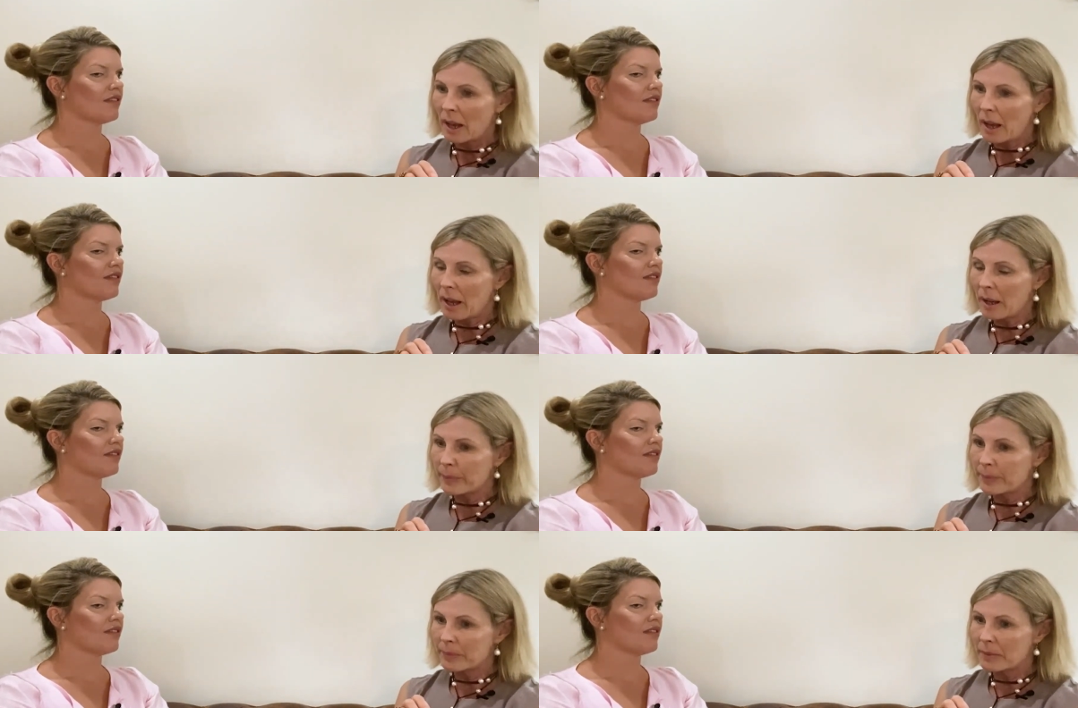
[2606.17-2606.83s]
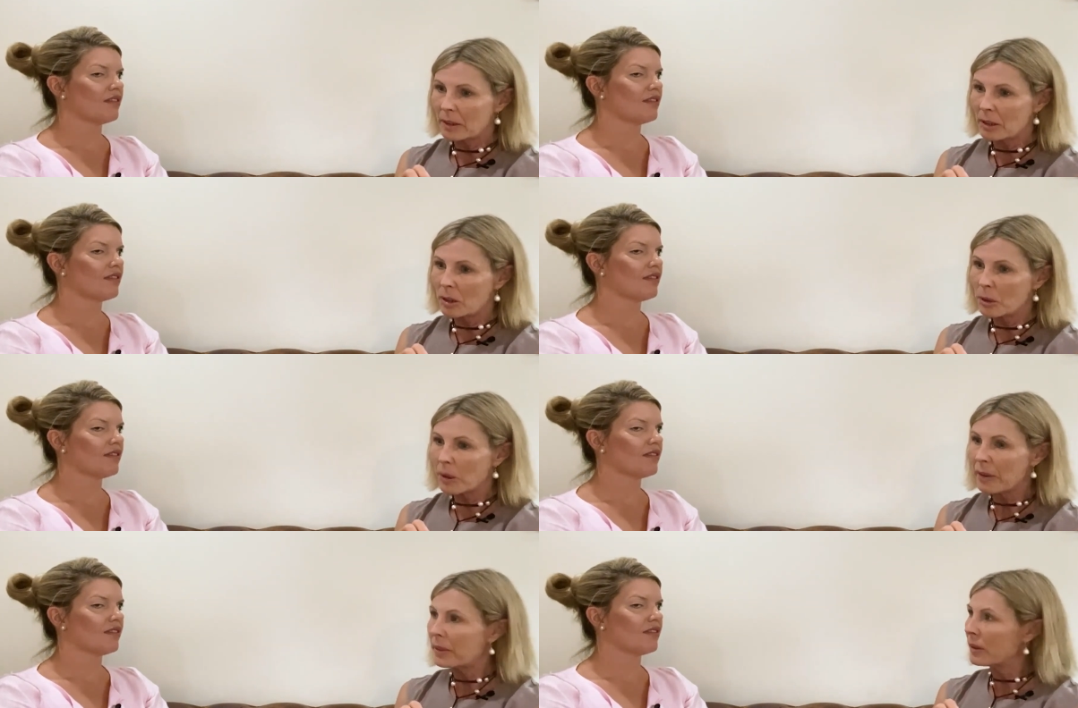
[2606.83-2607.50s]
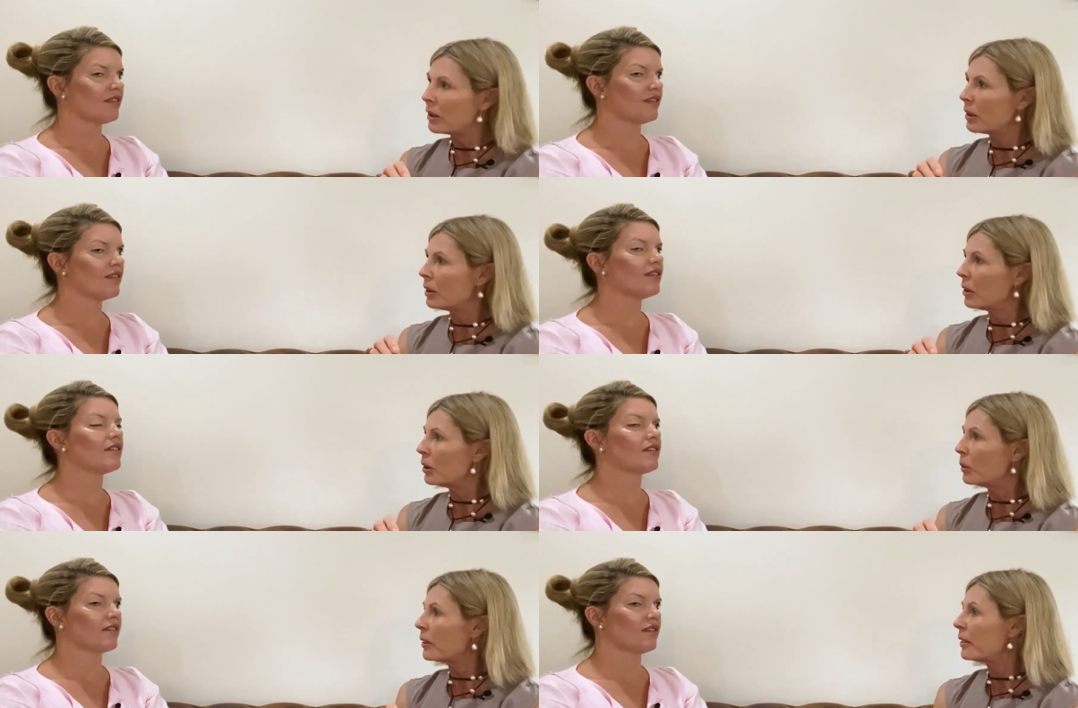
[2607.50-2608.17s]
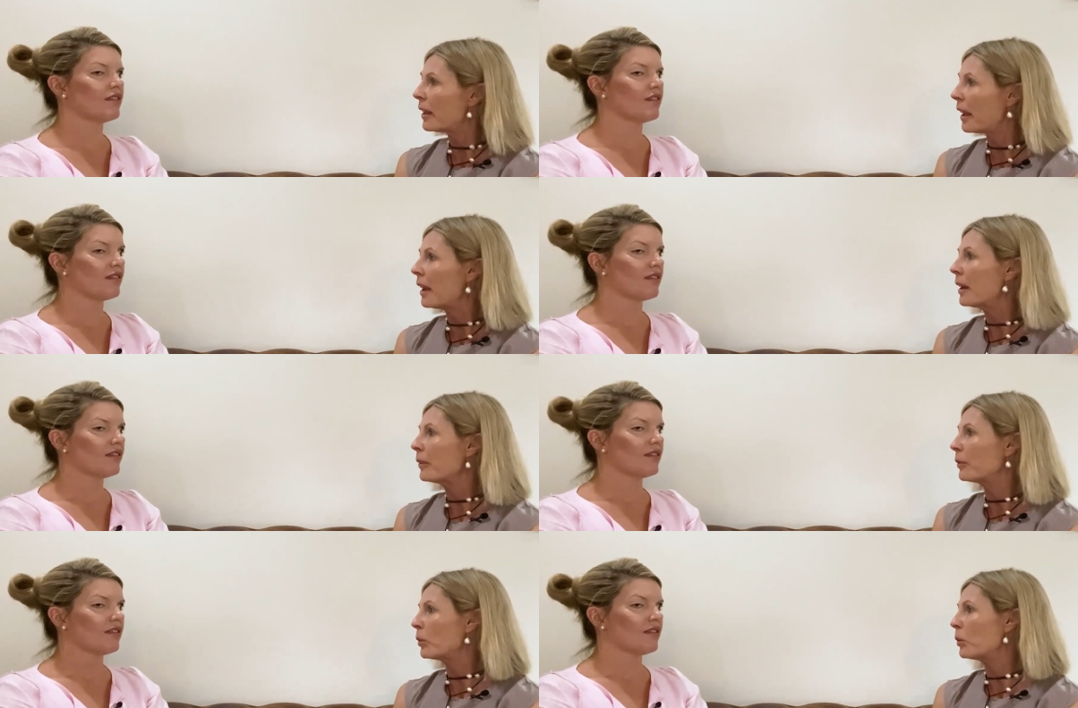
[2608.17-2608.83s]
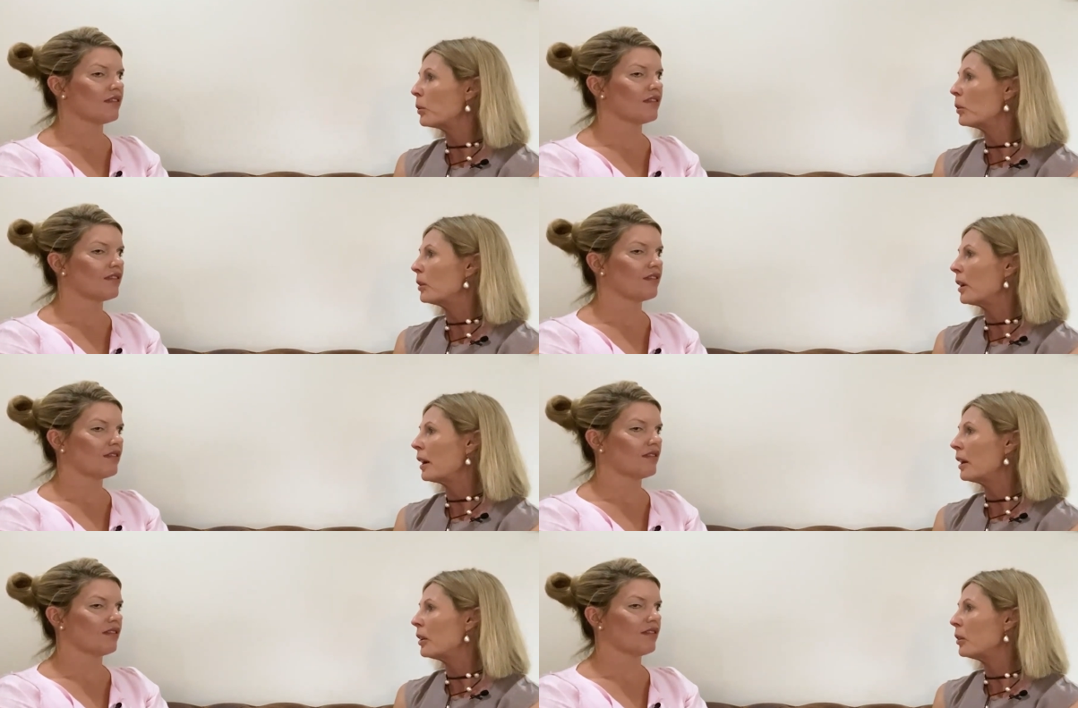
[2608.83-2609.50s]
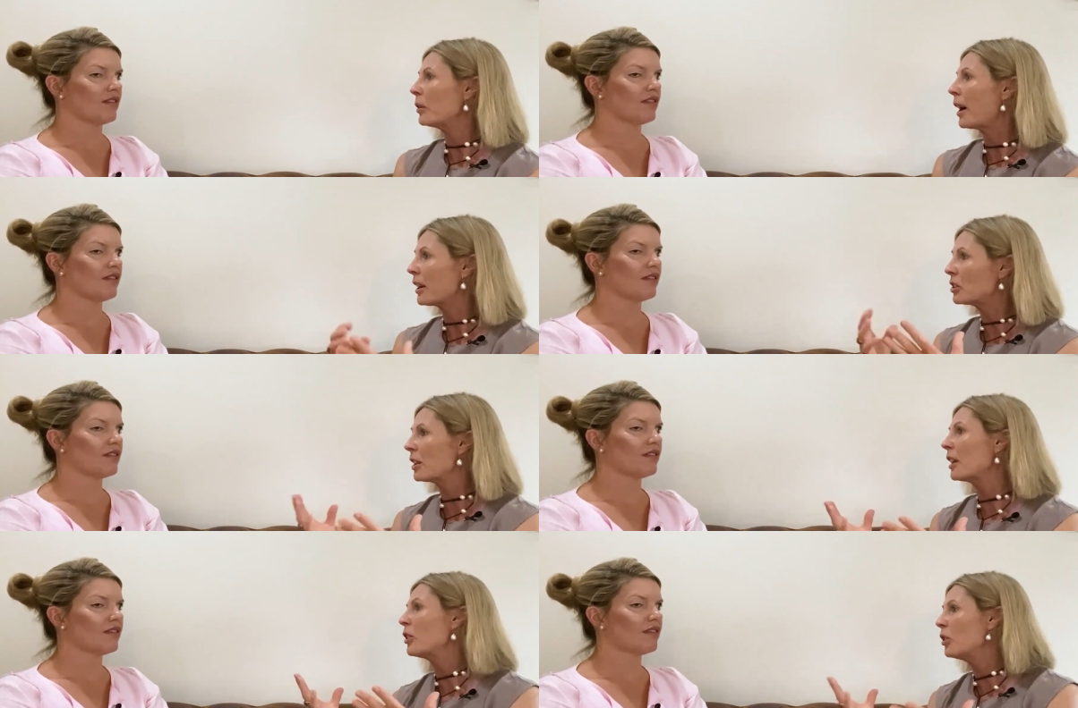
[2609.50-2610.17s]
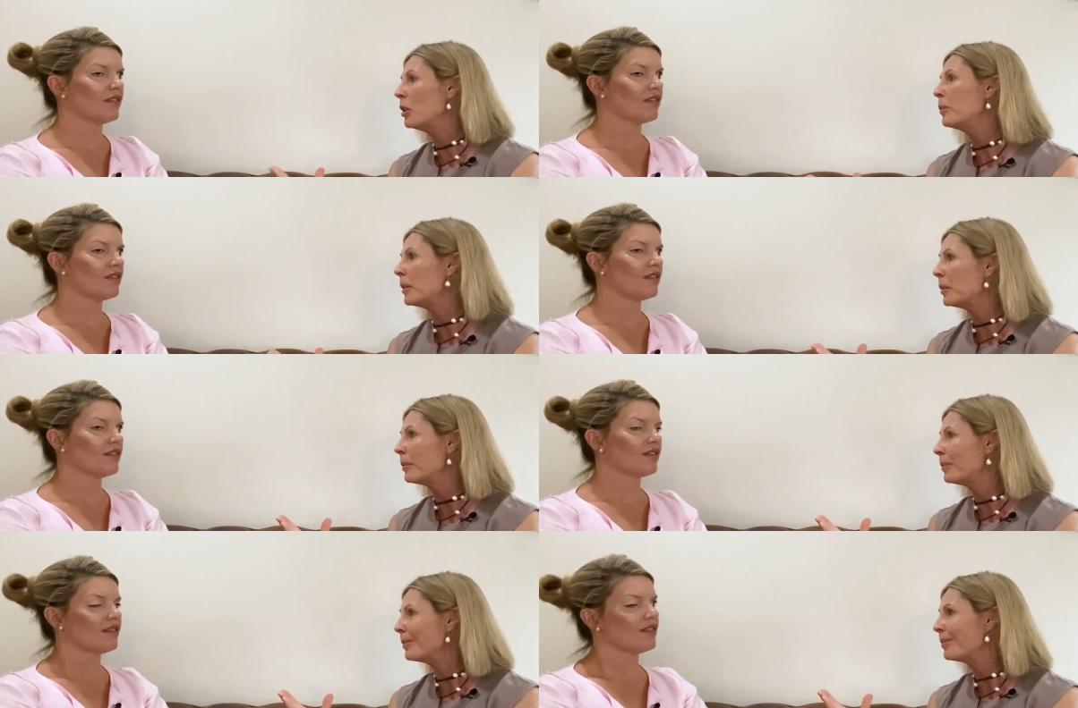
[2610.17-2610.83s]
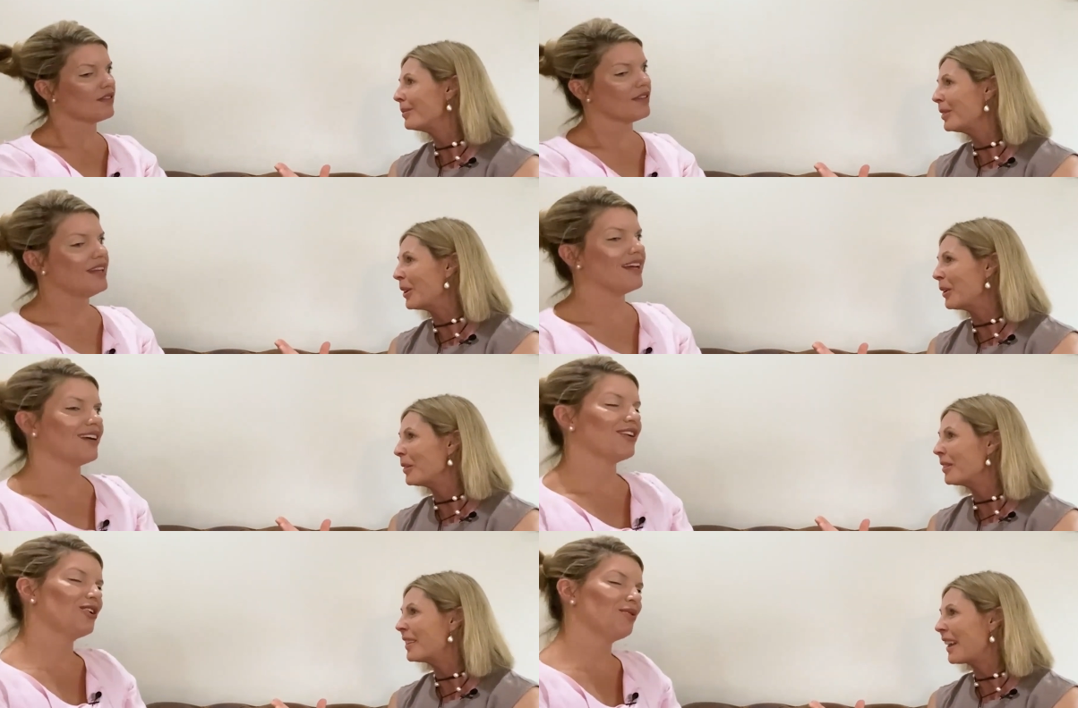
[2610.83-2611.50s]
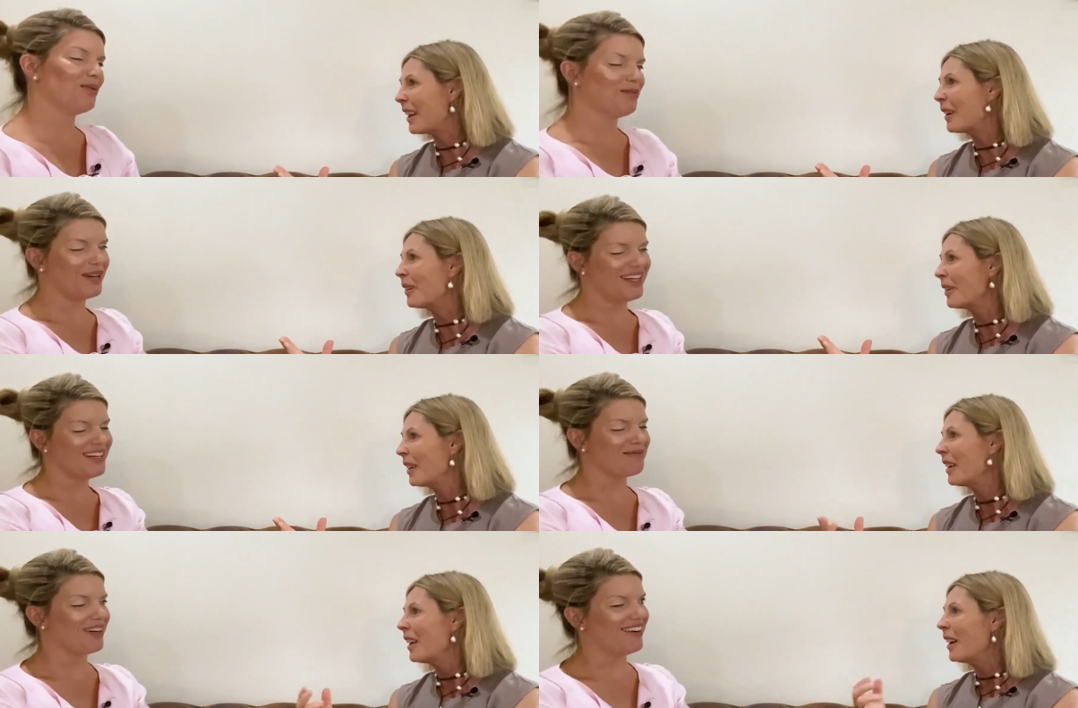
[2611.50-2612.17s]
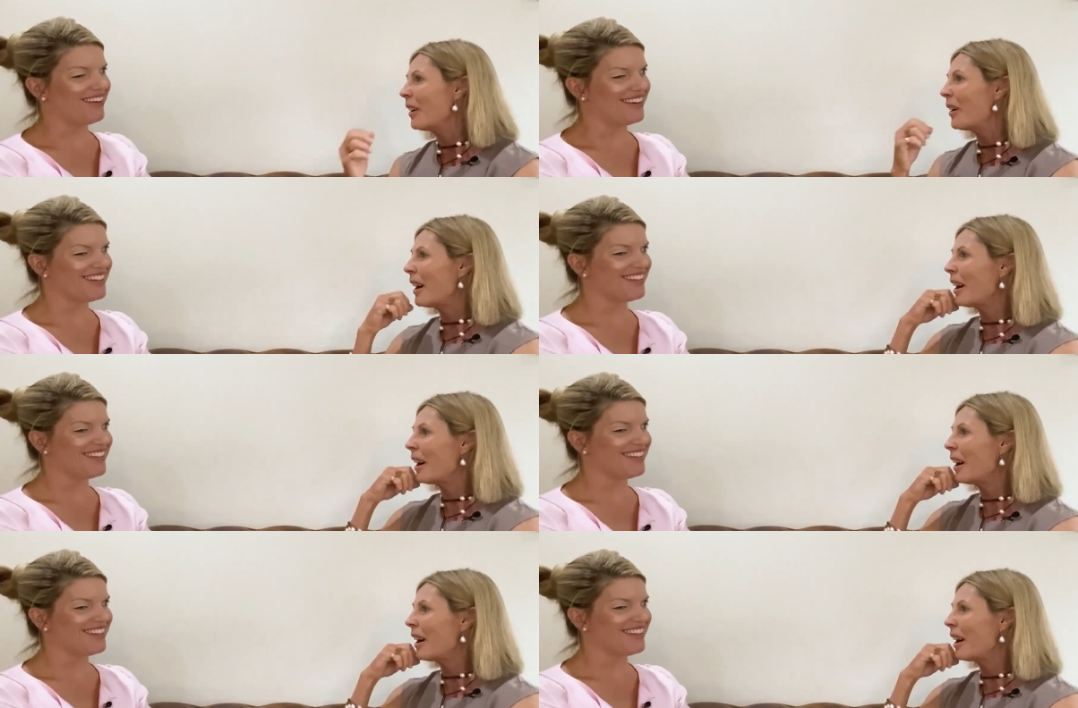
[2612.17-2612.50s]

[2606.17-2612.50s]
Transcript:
Speaker 1: um, you are you are there for you're actually a human you know, yeah a human there, being behind it